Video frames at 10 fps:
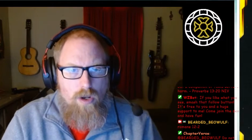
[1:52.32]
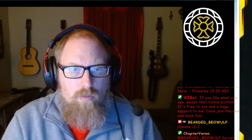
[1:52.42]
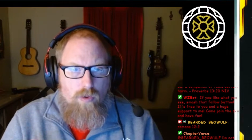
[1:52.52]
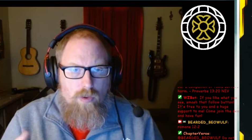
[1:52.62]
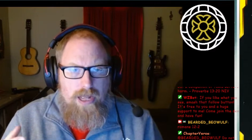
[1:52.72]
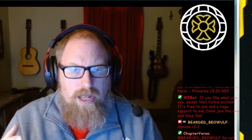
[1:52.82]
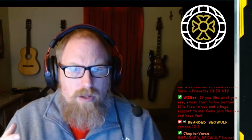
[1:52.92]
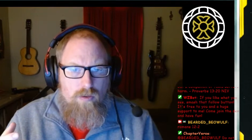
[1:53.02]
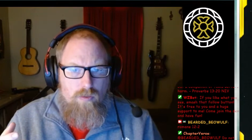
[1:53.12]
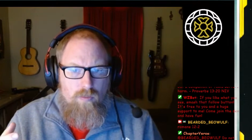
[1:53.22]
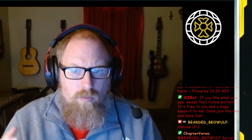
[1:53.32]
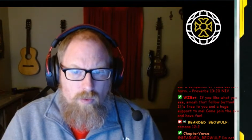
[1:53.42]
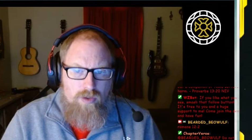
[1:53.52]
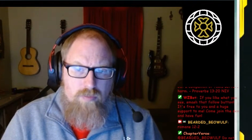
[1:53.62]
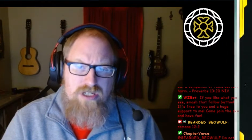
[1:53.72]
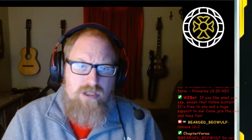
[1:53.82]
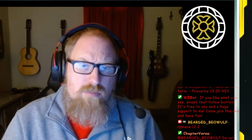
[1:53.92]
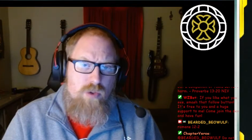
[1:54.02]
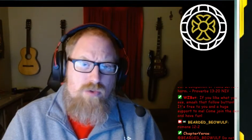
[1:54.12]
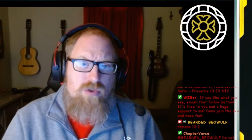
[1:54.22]
Well, what are we
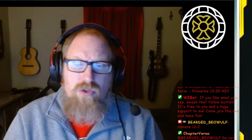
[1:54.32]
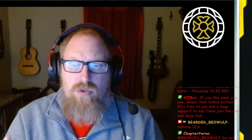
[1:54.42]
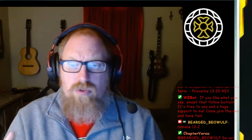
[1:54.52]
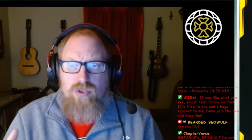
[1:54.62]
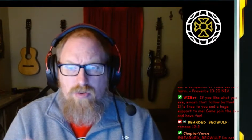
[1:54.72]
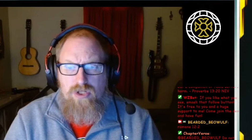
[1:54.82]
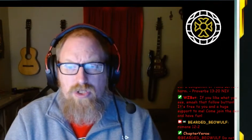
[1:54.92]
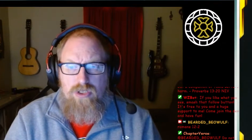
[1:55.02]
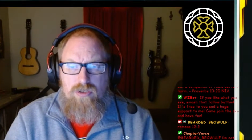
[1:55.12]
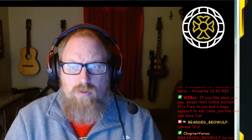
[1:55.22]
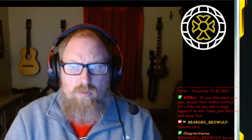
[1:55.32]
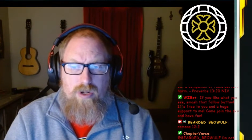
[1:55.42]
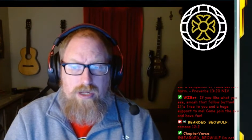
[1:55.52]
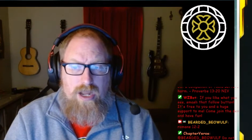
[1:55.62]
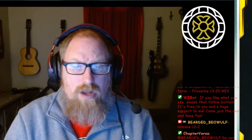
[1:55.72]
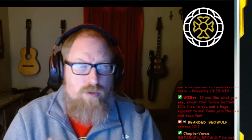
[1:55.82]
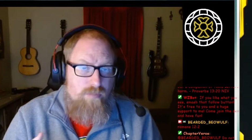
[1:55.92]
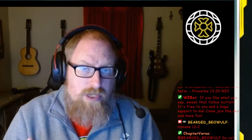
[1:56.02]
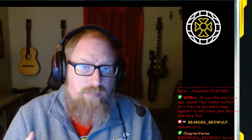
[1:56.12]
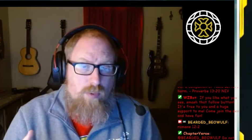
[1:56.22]
supposed to do as Christians when we encounter
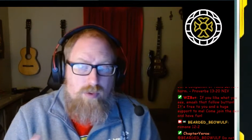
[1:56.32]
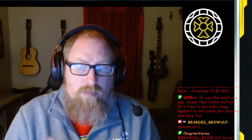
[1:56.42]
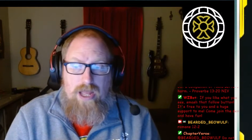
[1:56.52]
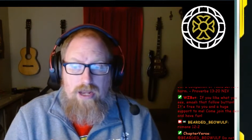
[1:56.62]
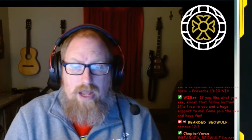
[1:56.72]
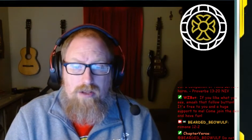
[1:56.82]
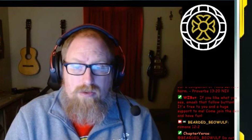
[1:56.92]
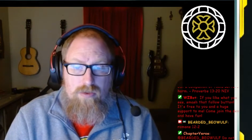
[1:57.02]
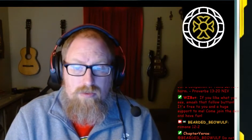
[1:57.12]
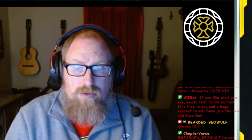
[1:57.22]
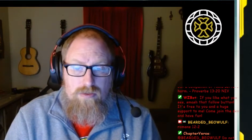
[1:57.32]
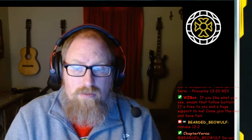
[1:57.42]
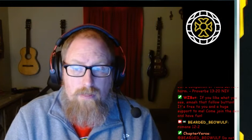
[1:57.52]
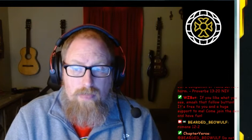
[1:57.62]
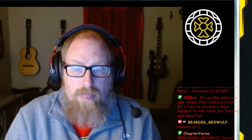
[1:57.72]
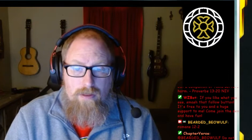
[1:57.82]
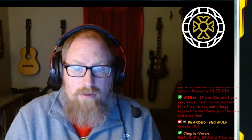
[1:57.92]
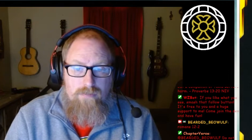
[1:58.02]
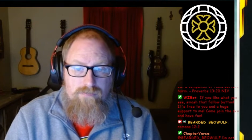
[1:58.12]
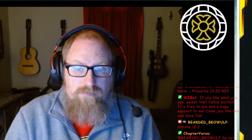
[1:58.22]
people with bad attitudes?
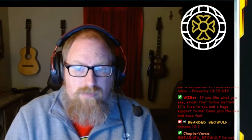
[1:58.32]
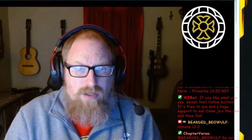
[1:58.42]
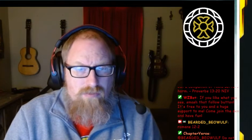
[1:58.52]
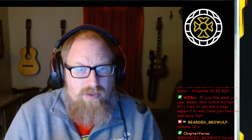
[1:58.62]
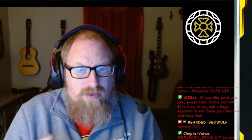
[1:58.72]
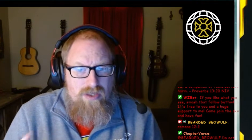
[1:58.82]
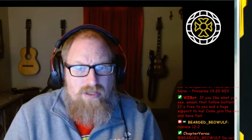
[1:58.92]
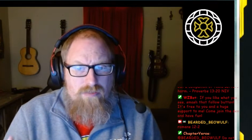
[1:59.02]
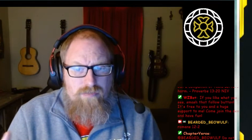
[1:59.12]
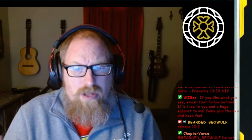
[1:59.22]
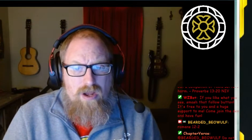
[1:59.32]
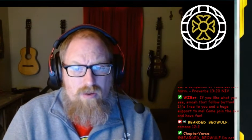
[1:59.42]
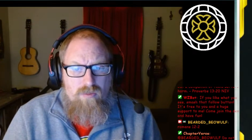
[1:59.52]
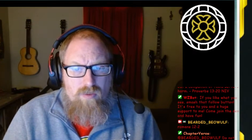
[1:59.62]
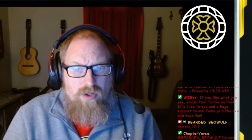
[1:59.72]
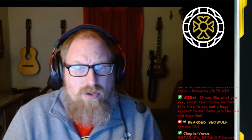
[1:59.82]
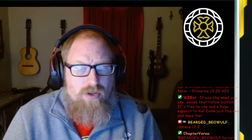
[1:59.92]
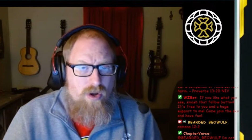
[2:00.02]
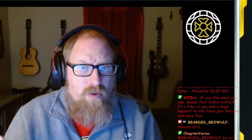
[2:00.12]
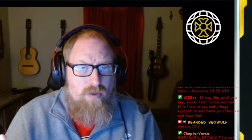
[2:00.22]
If you think about where you
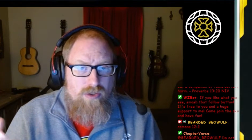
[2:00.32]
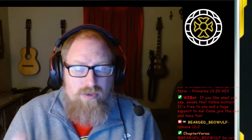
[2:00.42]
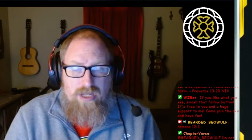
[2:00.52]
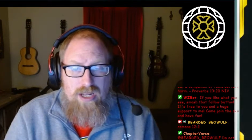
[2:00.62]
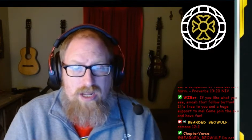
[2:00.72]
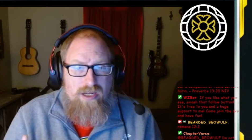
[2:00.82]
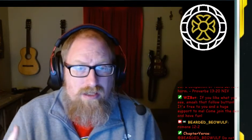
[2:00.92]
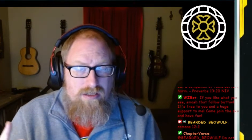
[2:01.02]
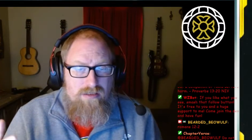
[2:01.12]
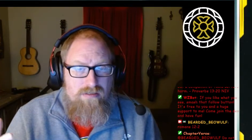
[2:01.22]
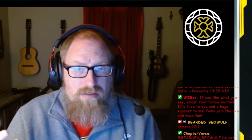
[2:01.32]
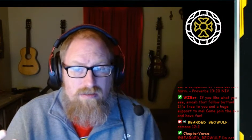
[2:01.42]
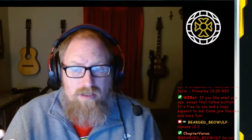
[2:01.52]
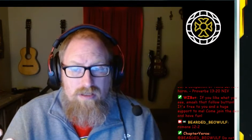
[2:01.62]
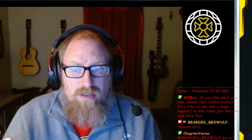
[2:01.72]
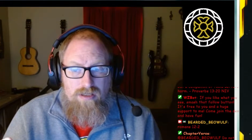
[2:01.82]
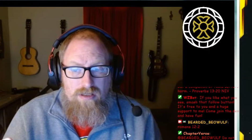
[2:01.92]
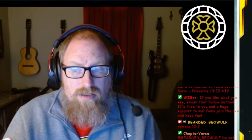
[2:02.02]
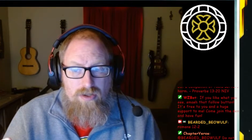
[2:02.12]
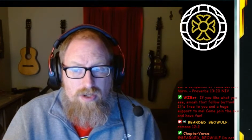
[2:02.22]
go in your day,
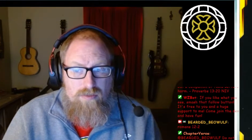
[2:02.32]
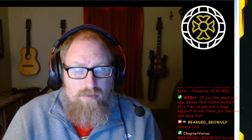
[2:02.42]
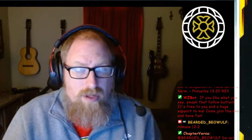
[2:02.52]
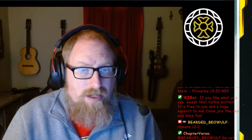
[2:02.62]
I